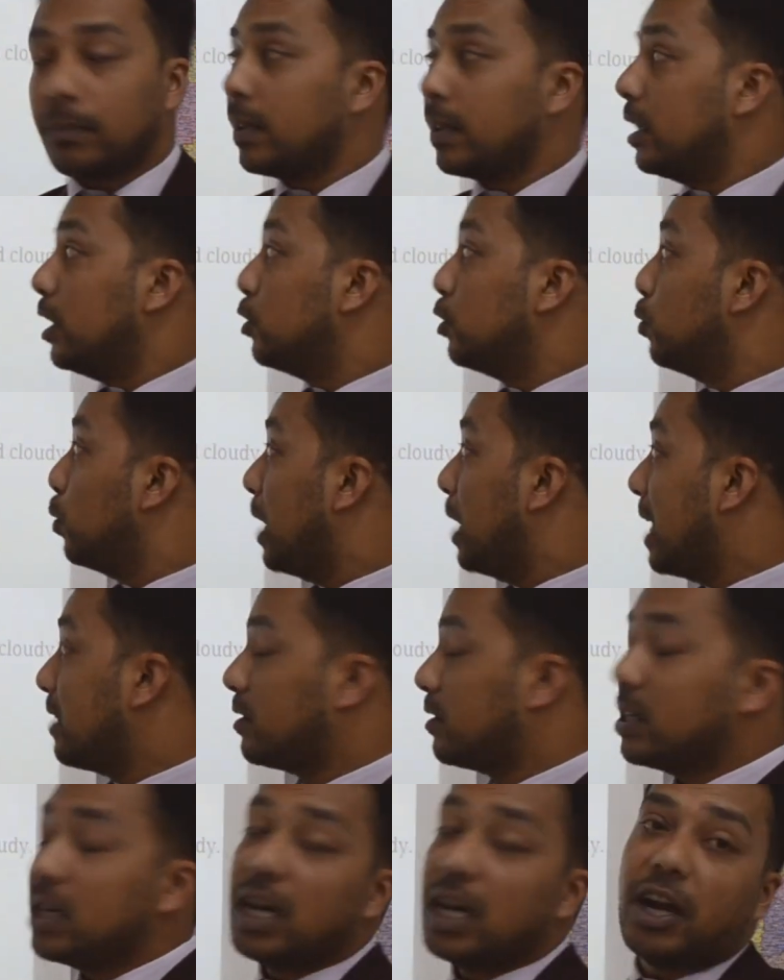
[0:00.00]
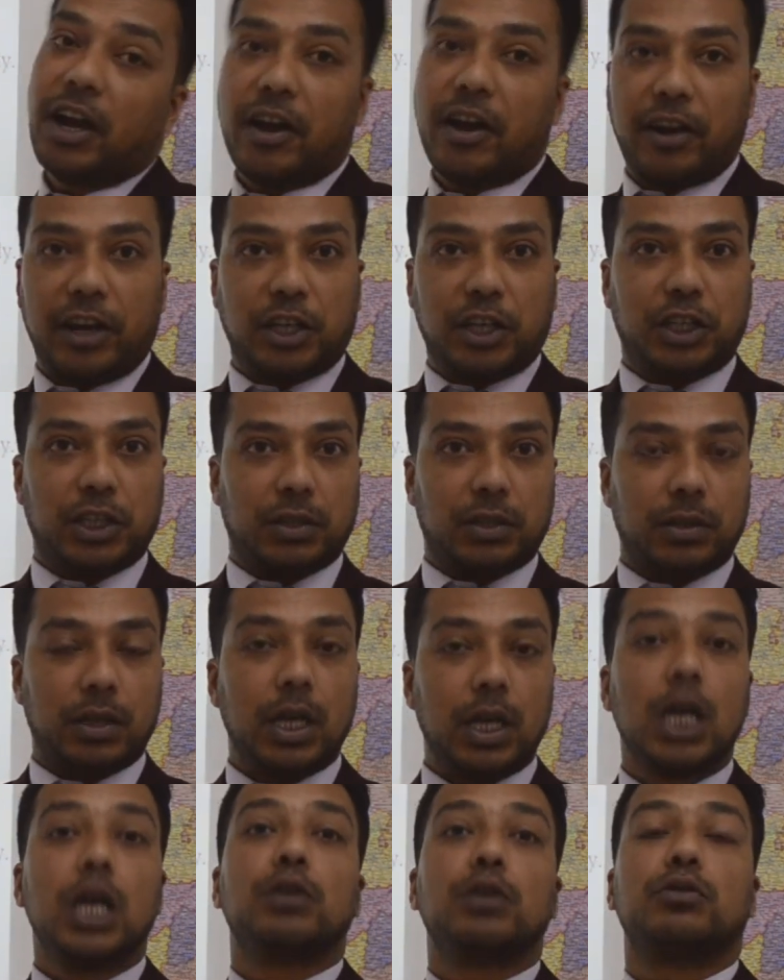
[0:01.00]
is known as your correction.
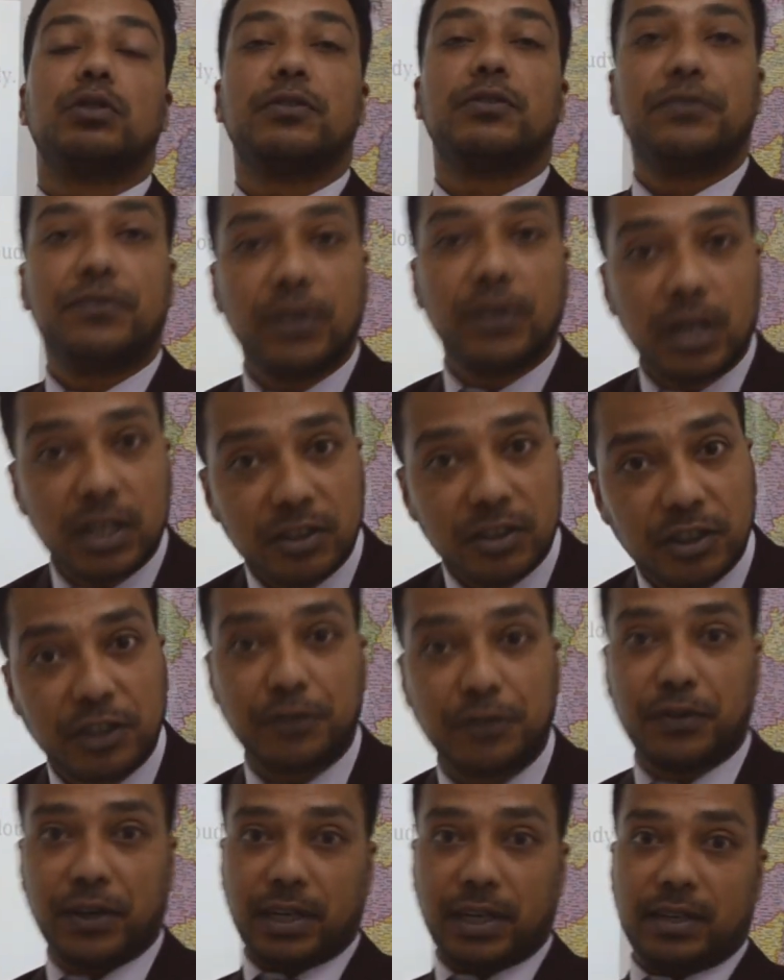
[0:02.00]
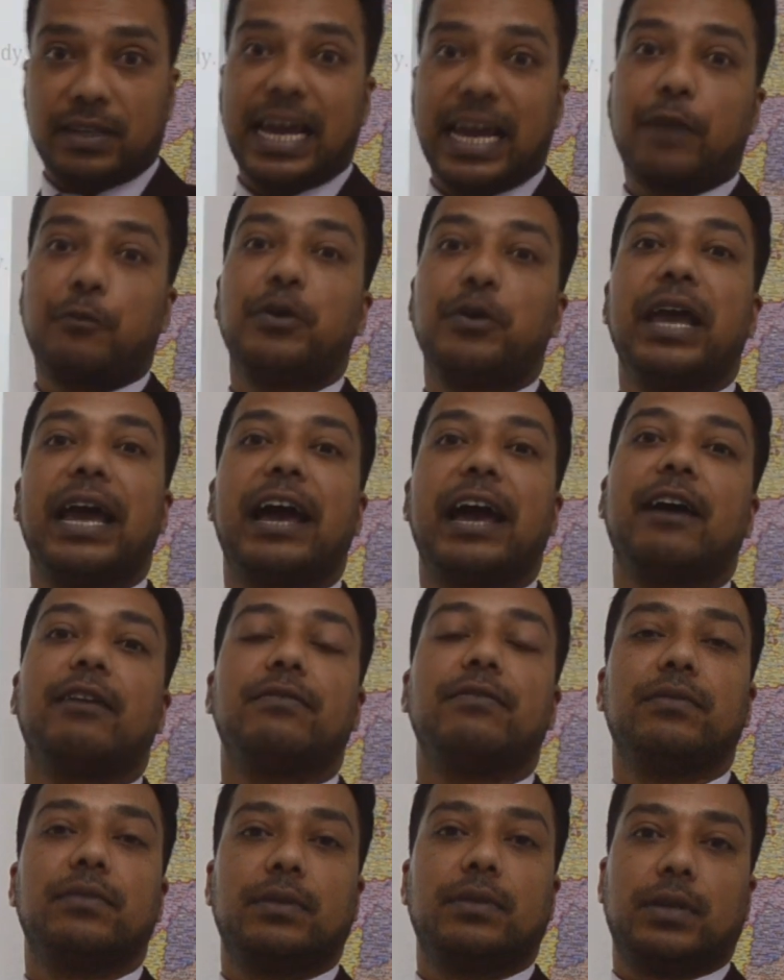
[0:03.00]
So the first defect that we
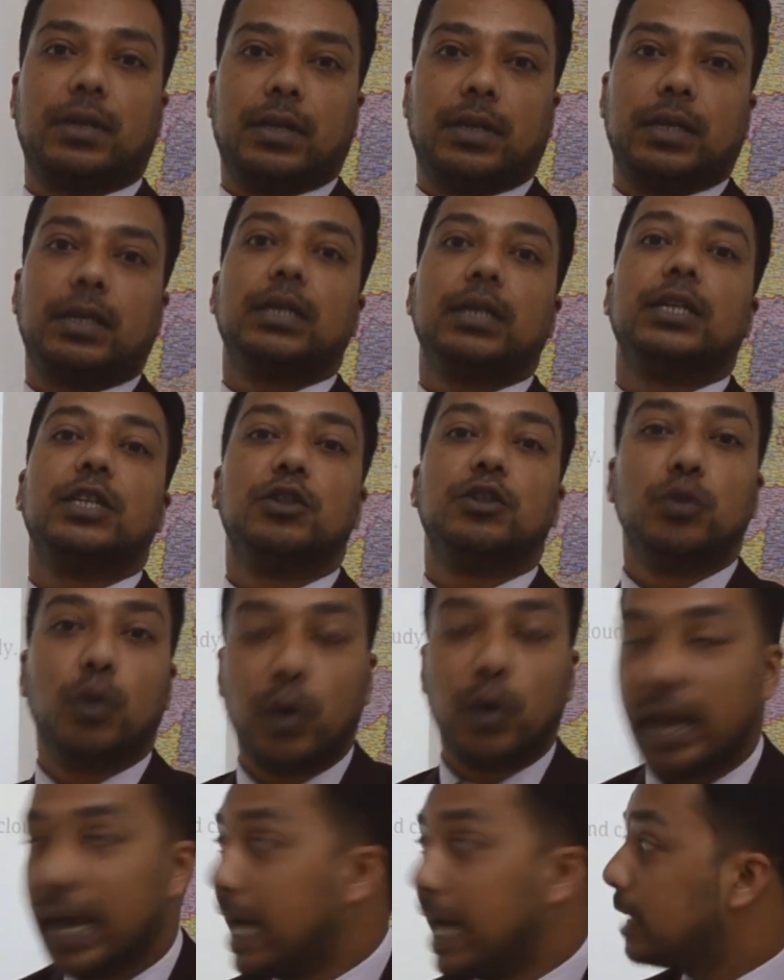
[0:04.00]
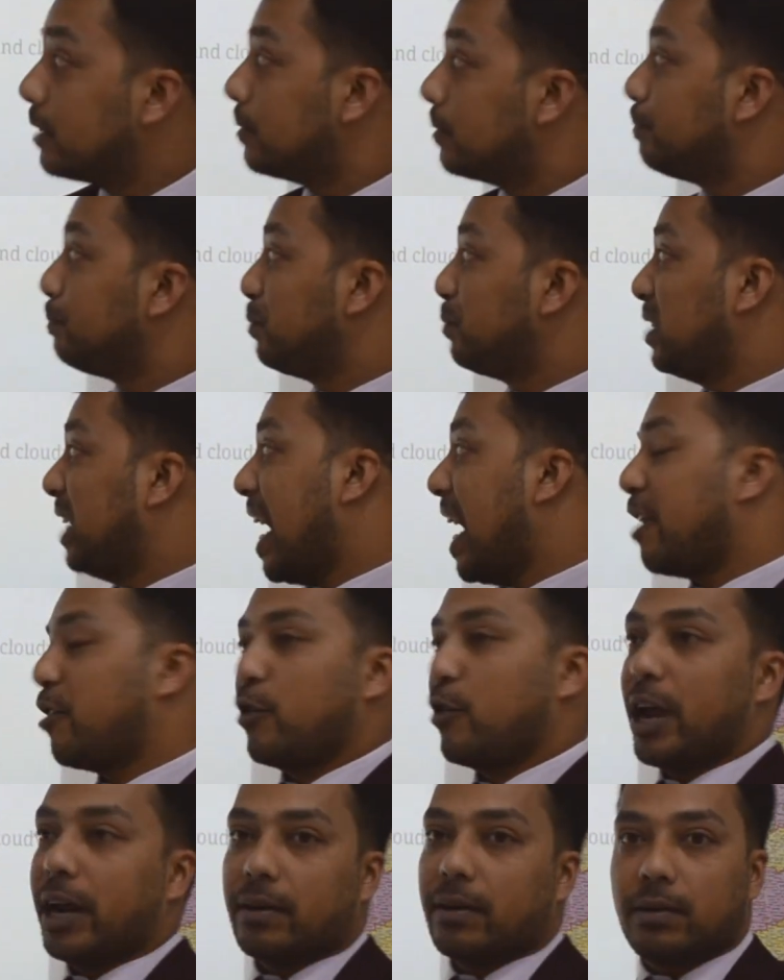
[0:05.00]
have is known as
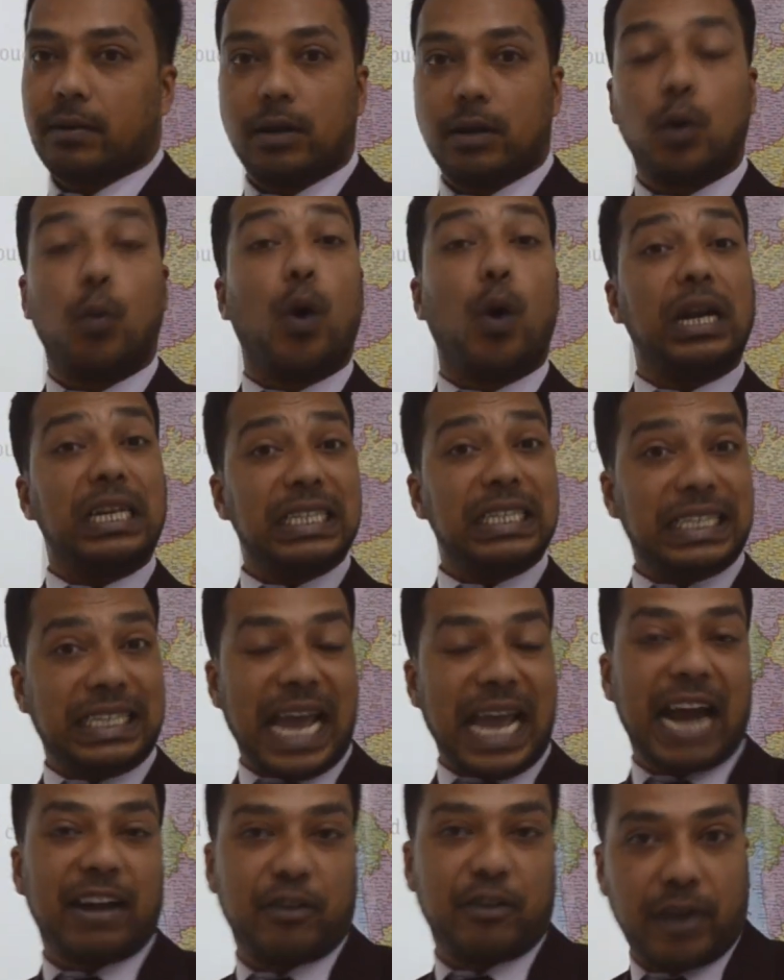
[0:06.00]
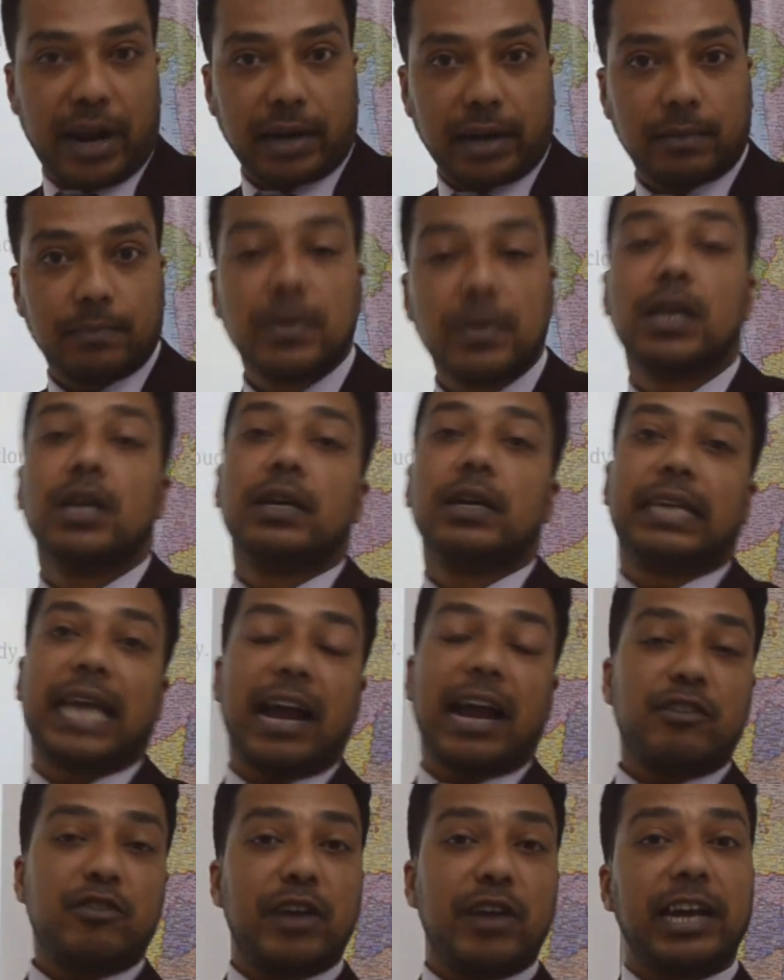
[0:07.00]
cataract. Now what is cataract?
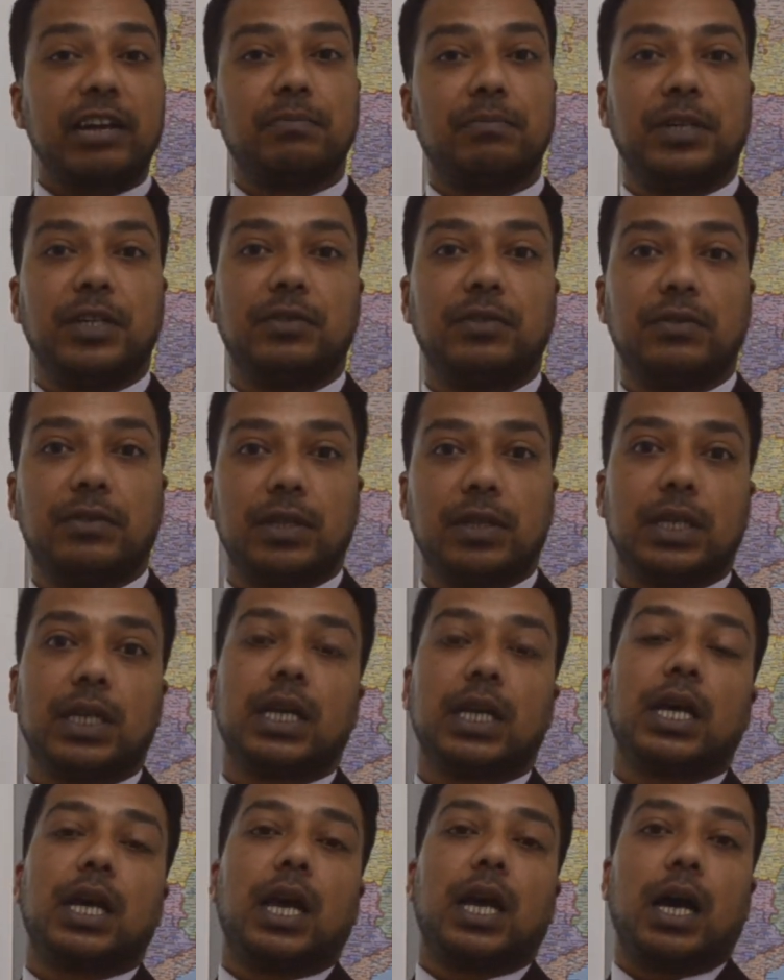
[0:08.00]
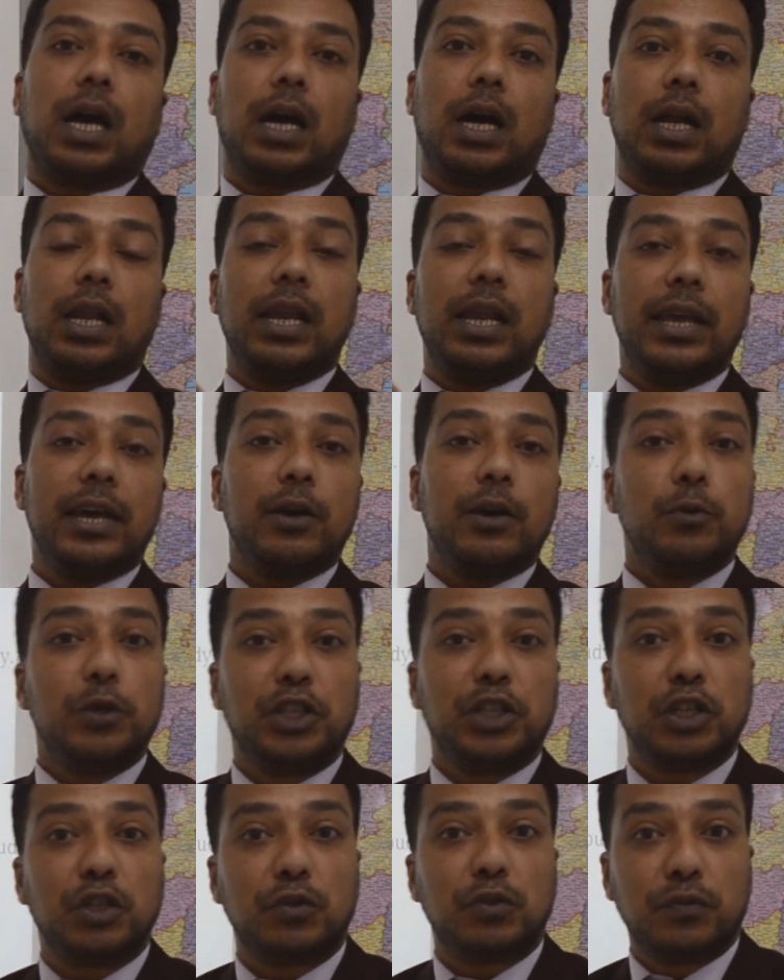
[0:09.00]
Cataract means a layer
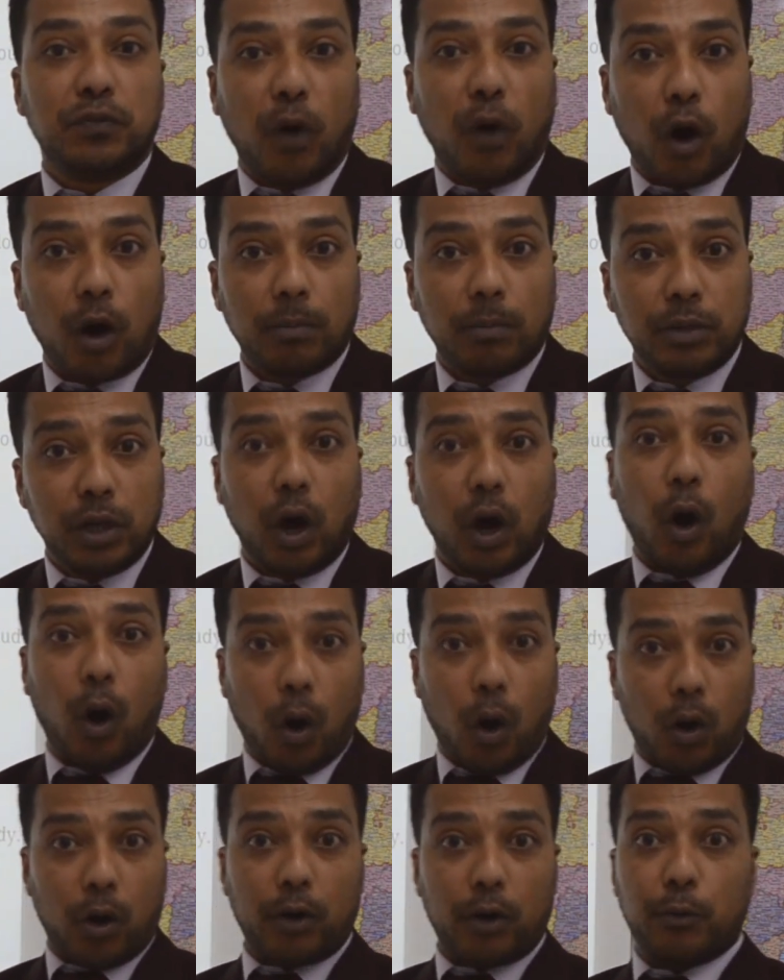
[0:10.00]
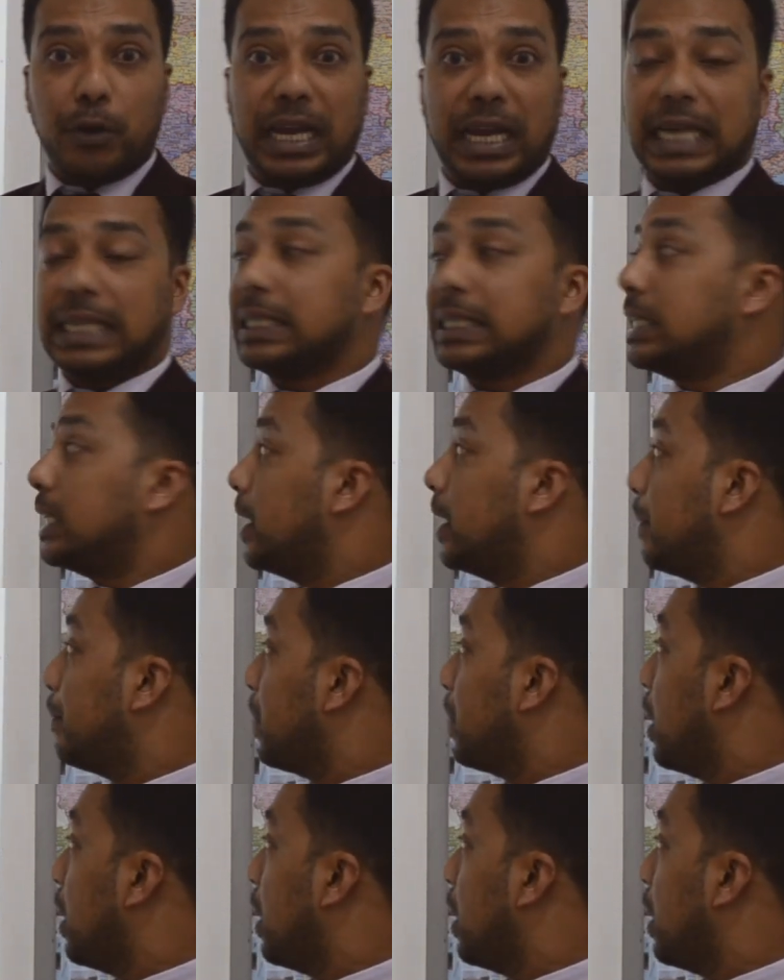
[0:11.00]
which is formed, or we can say